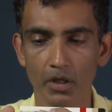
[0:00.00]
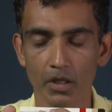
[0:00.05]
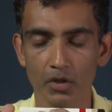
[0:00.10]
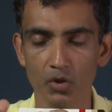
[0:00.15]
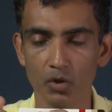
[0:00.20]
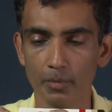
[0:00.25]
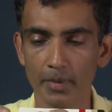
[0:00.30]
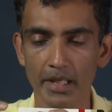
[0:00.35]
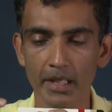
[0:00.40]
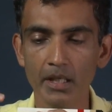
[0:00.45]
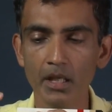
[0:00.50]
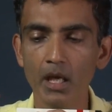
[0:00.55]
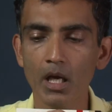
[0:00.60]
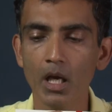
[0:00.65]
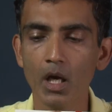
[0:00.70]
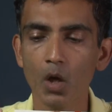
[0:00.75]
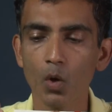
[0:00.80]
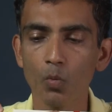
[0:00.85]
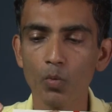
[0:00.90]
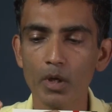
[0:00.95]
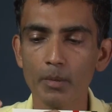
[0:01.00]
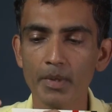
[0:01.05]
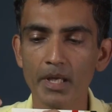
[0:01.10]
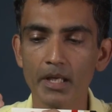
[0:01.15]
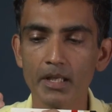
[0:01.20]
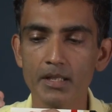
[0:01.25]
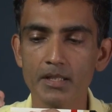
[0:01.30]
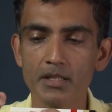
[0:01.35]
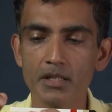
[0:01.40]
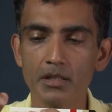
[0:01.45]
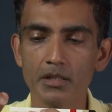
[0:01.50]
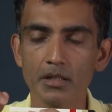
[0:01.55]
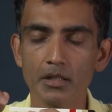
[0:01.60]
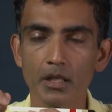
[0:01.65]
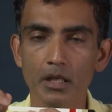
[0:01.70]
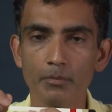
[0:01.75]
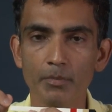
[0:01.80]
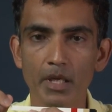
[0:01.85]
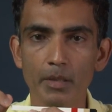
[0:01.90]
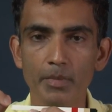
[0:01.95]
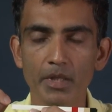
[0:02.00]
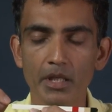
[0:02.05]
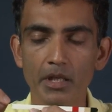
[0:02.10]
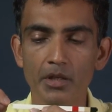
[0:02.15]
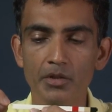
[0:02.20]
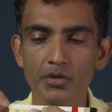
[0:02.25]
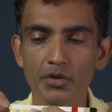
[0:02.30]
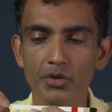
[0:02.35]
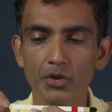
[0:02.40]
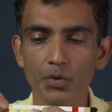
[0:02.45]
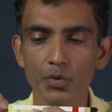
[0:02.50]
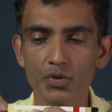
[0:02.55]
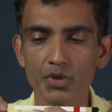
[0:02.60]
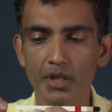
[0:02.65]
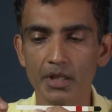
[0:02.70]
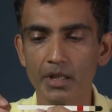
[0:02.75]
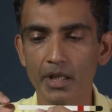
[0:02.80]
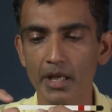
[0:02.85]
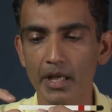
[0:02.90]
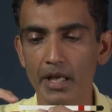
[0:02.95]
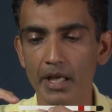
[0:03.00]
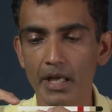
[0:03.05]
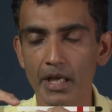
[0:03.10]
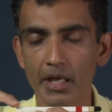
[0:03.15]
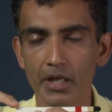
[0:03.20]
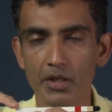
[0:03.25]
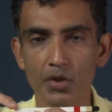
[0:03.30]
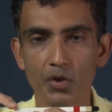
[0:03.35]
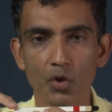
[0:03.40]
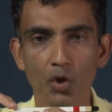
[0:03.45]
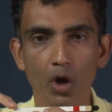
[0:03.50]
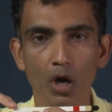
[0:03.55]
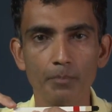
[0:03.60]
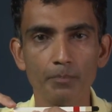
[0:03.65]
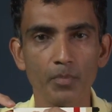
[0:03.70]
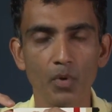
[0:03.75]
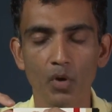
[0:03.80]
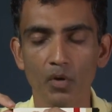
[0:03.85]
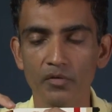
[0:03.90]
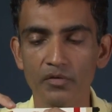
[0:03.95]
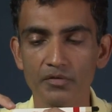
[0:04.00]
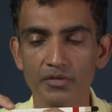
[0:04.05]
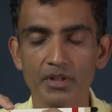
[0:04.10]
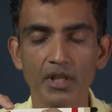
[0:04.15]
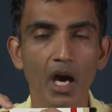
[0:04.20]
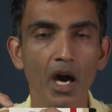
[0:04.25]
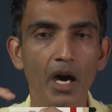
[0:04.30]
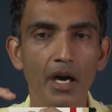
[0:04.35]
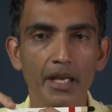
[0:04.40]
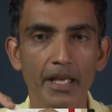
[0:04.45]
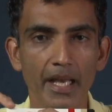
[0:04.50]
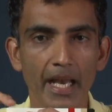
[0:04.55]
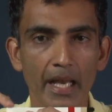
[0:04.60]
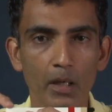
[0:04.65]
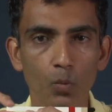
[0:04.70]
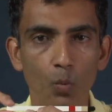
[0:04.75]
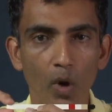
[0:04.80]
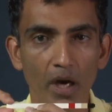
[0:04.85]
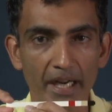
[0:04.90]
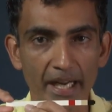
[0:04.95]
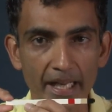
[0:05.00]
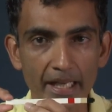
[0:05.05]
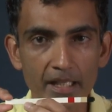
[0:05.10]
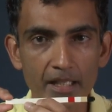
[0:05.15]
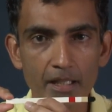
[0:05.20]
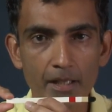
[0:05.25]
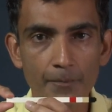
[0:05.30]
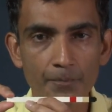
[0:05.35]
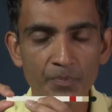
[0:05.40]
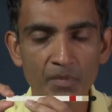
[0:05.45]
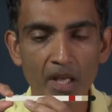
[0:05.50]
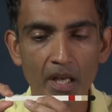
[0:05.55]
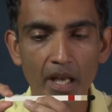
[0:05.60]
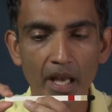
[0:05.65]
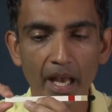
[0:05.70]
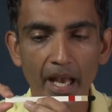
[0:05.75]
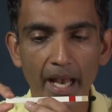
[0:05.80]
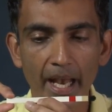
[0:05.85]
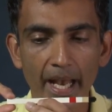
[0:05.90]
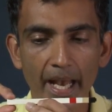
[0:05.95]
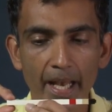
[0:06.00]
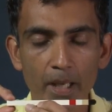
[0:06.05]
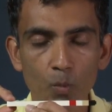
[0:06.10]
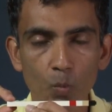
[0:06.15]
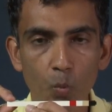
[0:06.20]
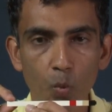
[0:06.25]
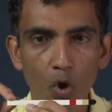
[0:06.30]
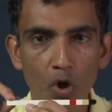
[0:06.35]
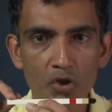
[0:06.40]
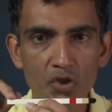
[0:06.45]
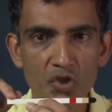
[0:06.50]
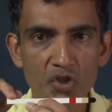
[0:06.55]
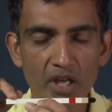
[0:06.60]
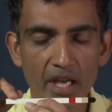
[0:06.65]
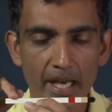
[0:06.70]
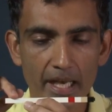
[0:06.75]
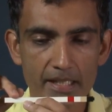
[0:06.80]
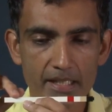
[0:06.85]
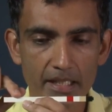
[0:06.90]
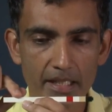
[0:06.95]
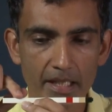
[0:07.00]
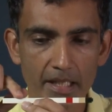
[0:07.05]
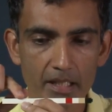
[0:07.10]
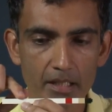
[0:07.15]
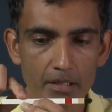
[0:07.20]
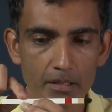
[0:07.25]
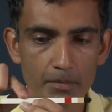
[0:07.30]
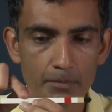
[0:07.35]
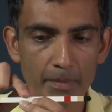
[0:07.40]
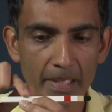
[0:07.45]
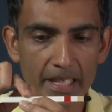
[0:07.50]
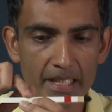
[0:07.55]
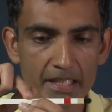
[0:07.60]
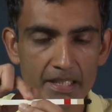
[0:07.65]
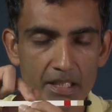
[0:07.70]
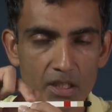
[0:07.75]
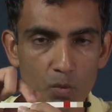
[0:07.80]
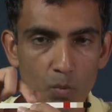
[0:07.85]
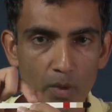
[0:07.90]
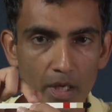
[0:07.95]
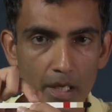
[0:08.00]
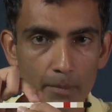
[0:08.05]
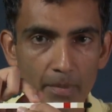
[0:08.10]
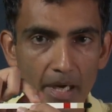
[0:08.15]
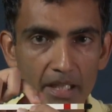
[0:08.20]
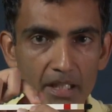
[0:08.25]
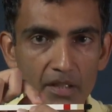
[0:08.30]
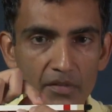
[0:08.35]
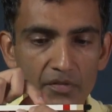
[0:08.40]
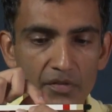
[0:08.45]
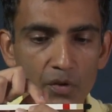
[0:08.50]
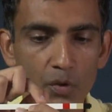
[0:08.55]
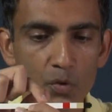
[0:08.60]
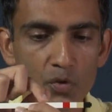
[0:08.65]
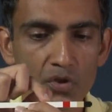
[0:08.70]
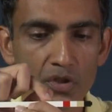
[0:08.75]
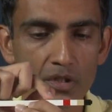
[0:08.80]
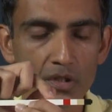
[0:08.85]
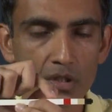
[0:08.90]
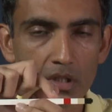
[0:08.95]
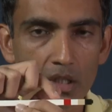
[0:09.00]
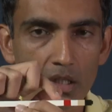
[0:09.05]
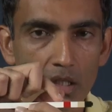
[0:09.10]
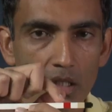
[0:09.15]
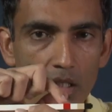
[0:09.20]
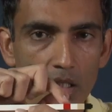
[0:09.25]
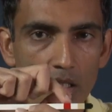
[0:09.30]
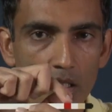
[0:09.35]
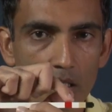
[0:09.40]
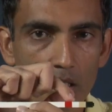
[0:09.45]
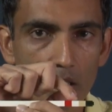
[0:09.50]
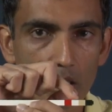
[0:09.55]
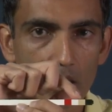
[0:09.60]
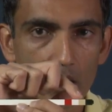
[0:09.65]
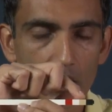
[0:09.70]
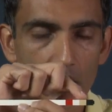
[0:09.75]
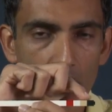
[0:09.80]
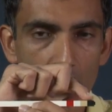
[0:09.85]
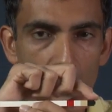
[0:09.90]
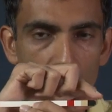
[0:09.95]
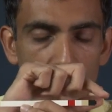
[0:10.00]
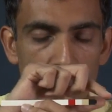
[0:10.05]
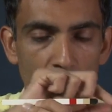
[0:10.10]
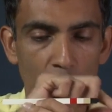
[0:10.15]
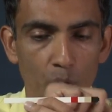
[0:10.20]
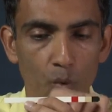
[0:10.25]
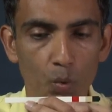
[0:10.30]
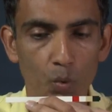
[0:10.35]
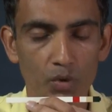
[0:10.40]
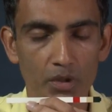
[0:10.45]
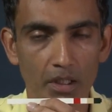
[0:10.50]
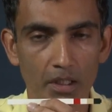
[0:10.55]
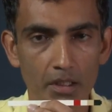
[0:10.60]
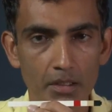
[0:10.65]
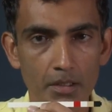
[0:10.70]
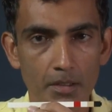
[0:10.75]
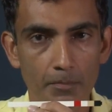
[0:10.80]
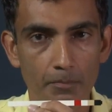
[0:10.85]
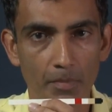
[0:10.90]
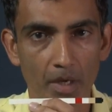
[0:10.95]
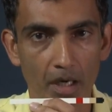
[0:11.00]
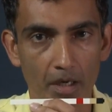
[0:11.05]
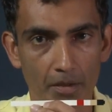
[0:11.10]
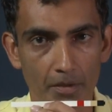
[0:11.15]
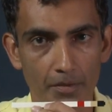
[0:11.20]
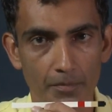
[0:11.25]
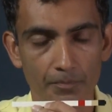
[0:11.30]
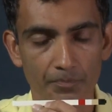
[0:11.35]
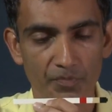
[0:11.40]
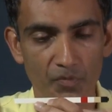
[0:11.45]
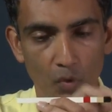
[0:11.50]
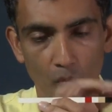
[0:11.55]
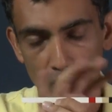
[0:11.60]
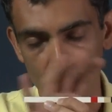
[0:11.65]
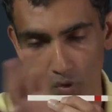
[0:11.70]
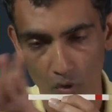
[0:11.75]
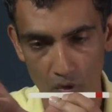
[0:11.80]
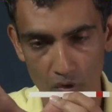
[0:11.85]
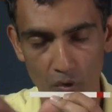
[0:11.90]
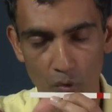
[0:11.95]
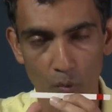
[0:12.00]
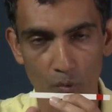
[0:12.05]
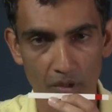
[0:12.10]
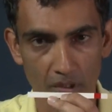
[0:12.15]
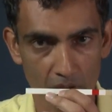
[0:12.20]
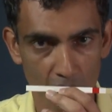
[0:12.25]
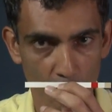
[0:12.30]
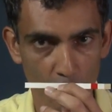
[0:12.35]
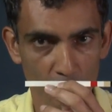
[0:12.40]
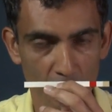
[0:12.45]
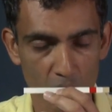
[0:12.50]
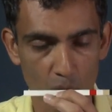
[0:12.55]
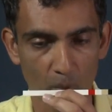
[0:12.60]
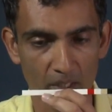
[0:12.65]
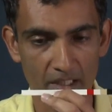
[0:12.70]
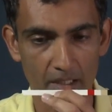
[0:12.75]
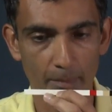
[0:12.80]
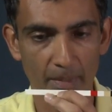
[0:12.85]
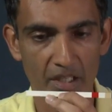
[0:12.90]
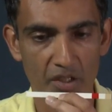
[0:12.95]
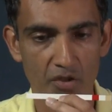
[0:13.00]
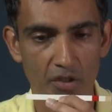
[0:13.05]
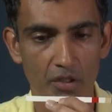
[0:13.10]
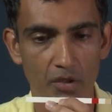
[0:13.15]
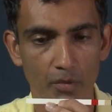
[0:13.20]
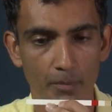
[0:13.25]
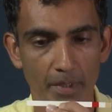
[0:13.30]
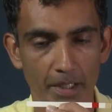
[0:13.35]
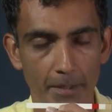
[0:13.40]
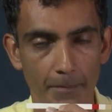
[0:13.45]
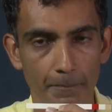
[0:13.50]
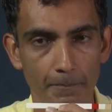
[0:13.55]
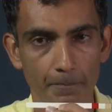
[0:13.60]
domain, we may consider maybe introducing a drop of dye at one end and watch as it makes its way by diffusion through the bar or through this one-dimensional domain.